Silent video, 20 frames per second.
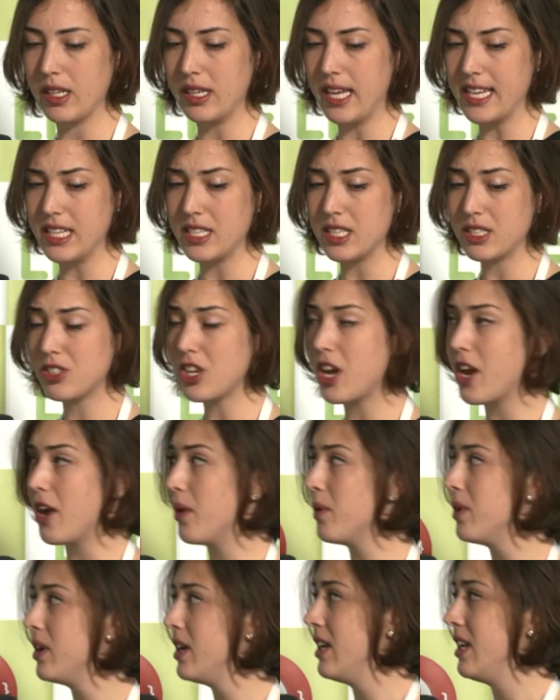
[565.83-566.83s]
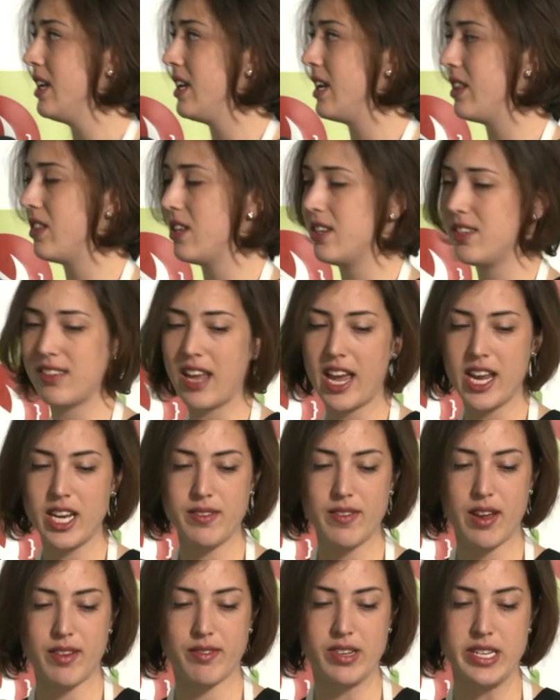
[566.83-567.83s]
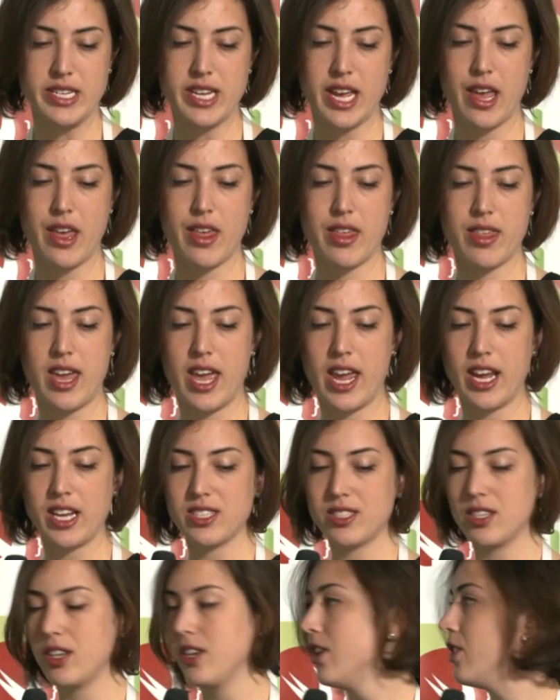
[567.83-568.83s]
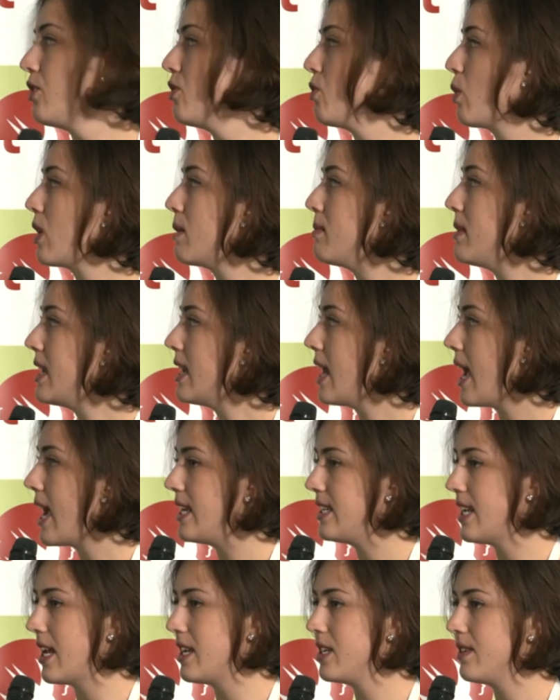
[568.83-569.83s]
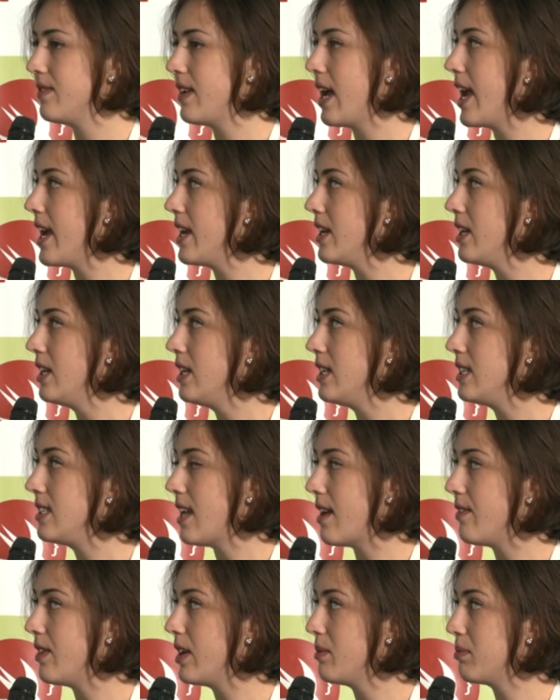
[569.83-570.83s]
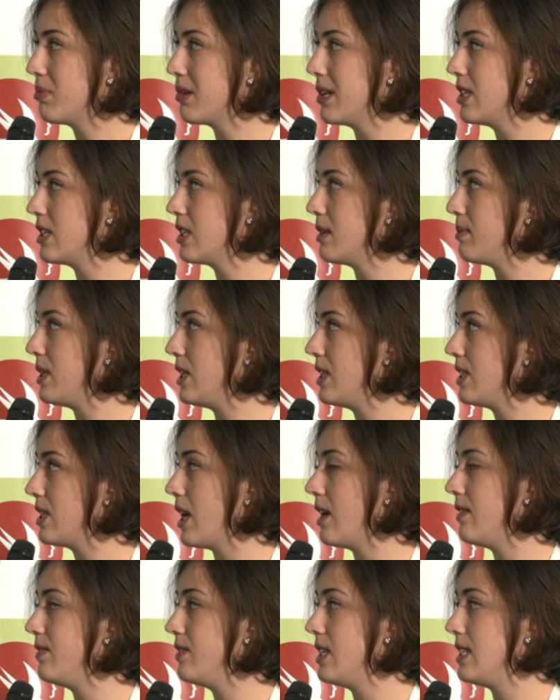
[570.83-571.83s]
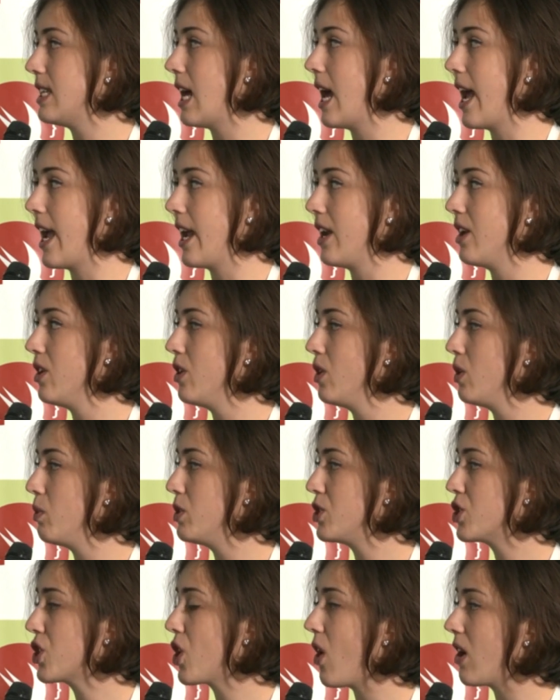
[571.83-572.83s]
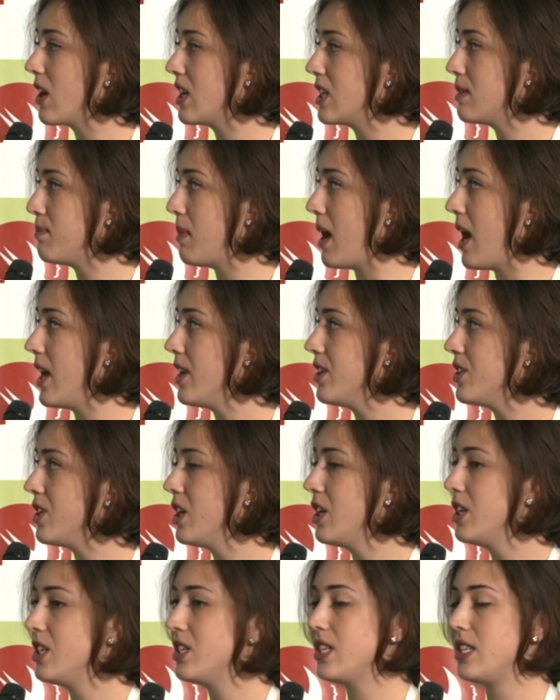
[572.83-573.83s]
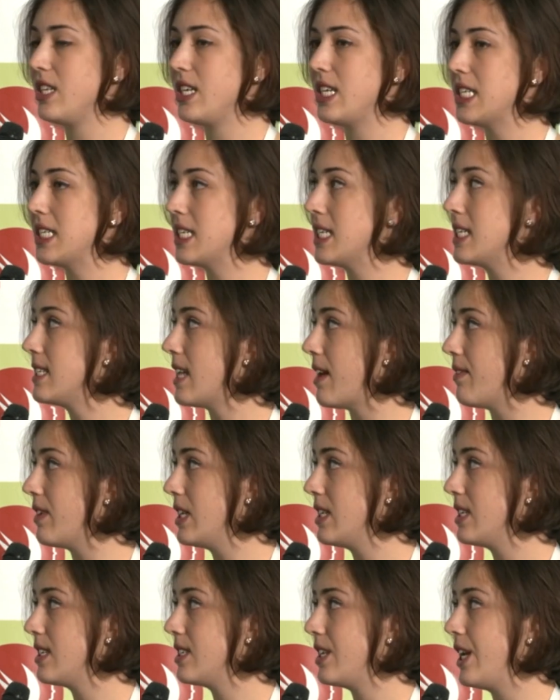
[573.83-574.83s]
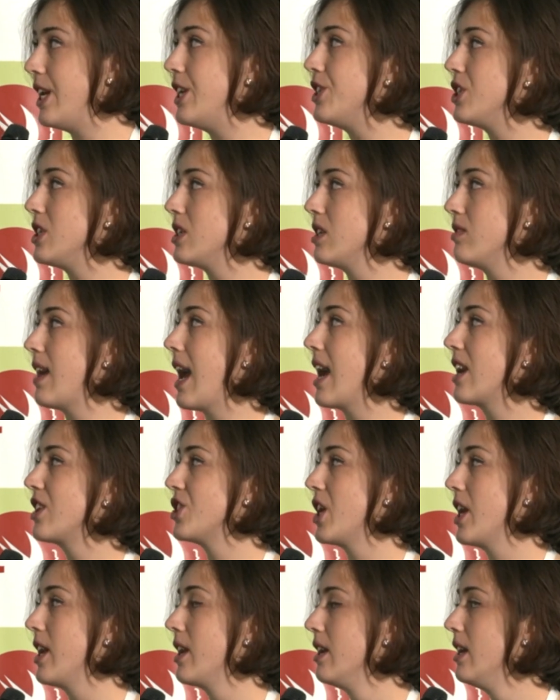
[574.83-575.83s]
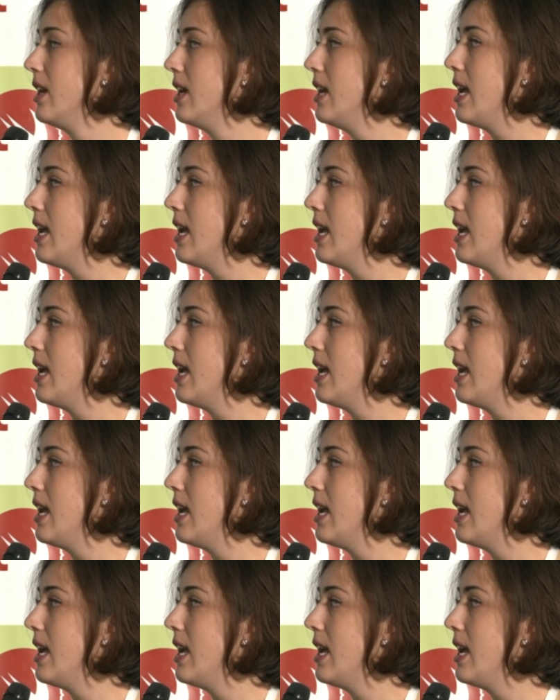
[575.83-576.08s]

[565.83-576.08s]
And so, in the design of everyday things, Norman identified 7 principles of design which correspond to these 7 stages of action.